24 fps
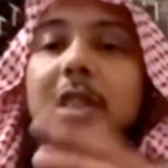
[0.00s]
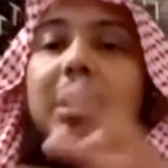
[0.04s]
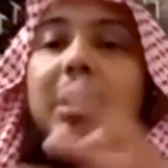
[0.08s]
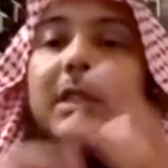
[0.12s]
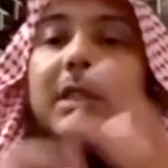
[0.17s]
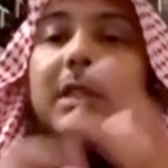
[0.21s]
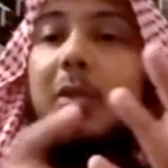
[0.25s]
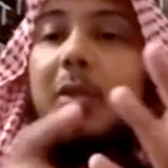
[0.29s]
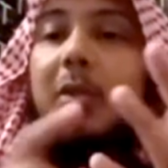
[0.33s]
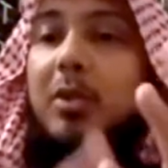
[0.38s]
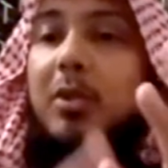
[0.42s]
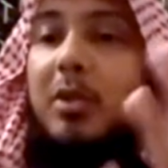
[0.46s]

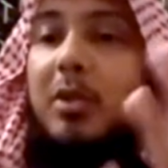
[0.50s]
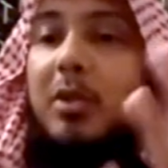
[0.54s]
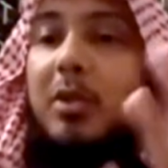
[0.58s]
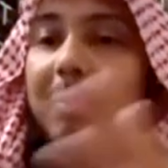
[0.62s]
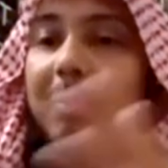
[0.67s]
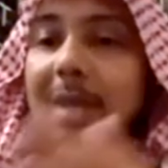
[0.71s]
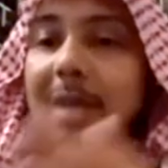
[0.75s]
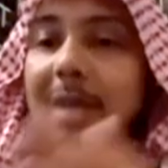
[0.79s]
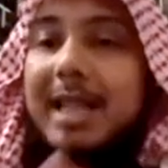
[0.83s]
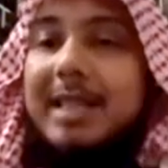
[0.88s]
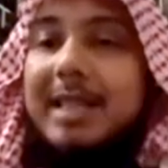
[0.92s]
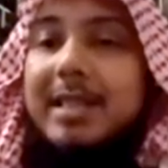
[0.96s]
dates, blow into
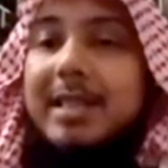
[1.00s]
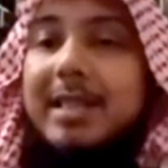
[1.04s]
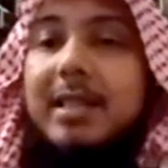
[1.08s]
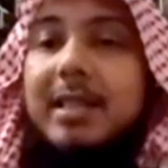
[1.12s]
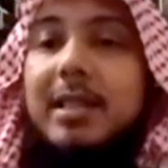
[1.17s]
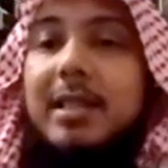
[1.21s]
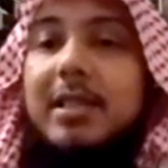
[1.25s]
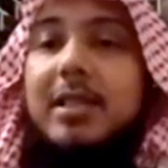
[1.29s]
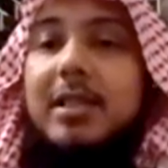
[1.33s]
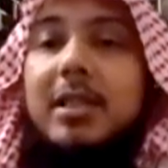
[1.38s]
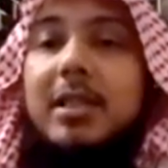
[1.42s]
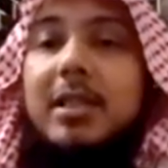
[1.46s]
the black
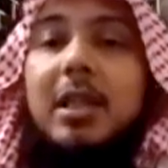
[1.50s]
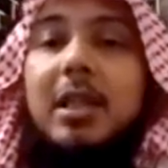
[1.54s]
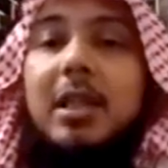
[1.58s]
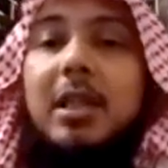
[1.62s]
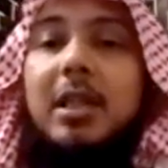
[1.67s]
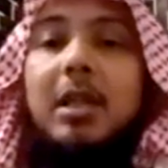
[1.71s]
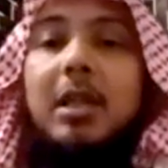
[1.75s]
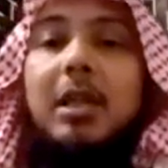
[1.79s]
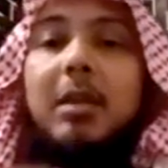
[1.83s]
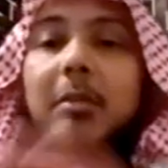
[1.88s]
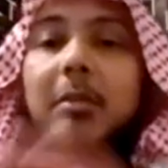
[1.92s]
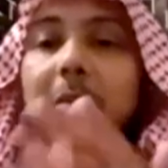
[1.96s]
seeds,
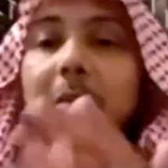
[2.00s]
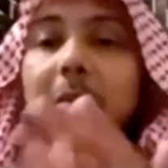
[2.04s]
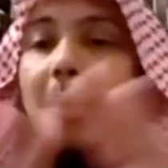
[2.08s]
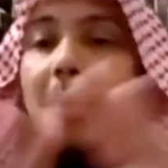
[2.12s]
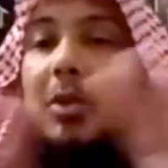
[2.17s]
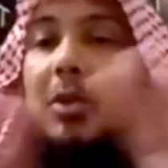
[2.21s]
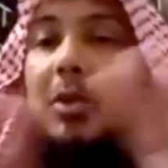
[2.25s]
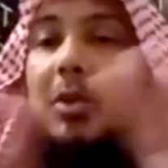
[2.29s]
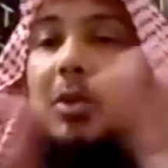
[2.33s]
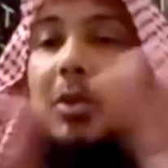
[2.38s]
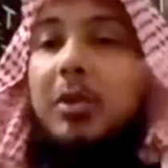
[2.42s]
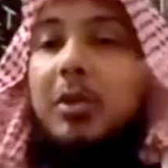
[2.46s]
blow
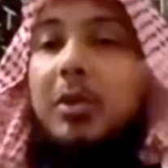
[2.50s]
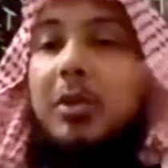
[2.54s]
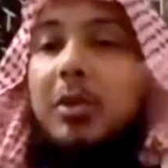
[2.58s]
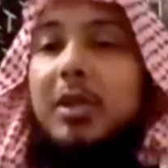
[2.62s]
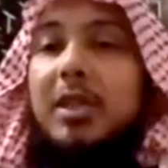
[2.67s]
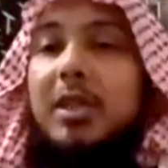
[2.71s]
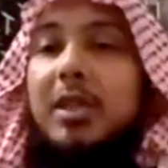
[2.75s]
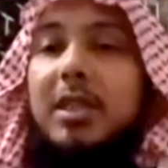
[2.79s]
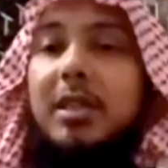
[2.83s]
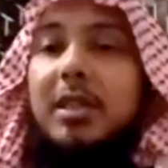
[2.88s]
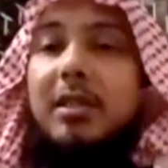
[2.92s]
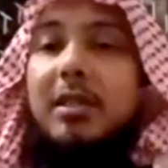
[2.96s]
into the
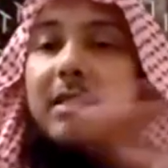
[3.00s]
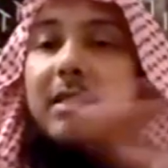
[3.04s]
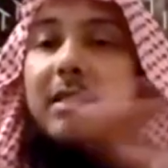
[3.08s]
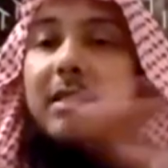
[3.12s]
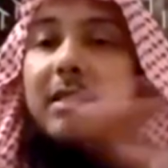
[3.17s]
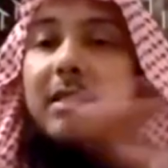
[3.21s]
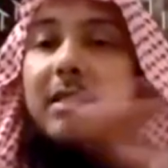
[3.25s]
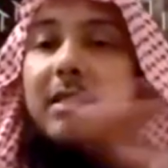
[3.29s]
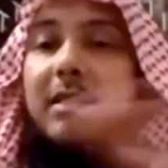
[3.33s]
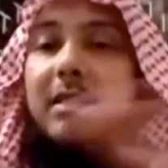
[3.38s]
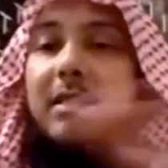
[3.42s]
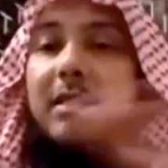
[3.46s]
sidr,
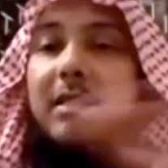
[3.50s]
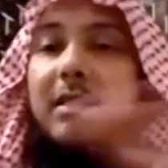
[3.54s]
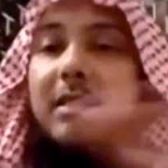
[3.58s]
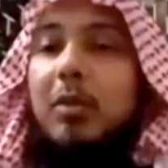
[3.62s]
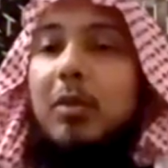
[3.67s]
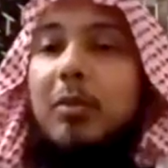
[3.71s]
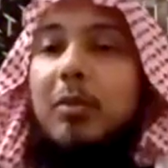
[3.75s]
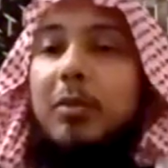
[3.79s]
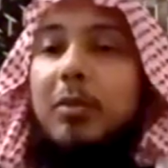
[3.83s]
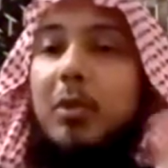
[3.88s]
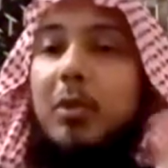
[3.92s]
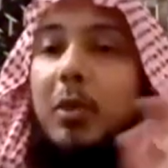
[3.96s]
blow into
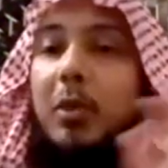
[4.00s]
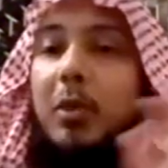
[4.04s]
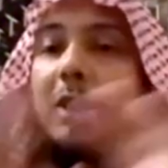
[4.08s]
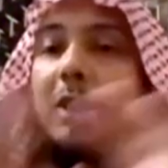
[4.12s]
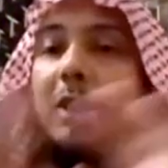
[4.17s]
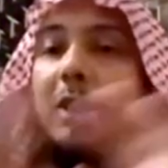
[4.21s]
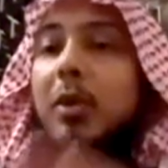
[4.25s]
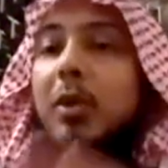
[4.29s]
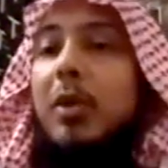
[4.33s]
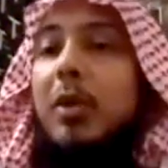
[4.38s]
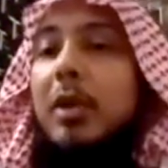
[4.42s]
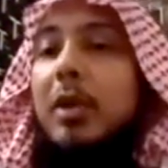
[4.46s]
all
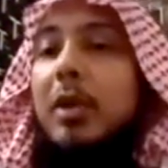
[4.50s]
cooking